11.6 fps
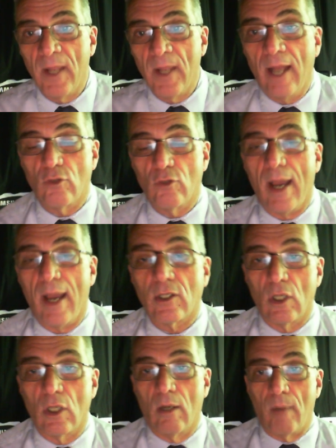and tracks
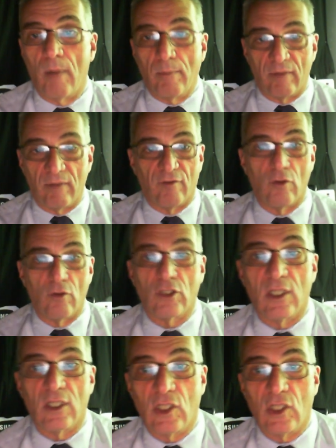uh, a bit further to
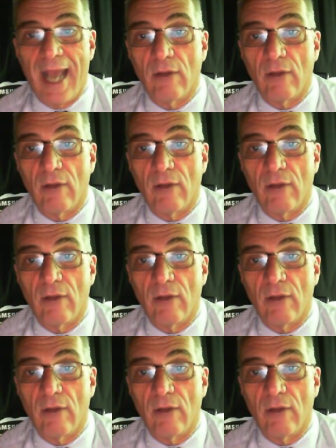the south.